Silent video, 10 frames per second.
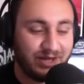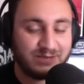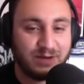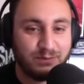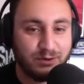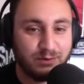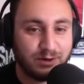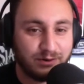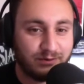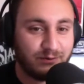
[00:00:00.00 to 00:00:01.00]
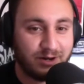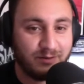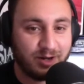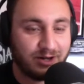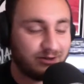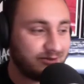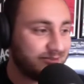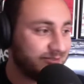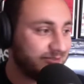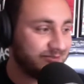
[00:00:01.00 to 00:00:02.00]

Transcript: That's my boomer coming out.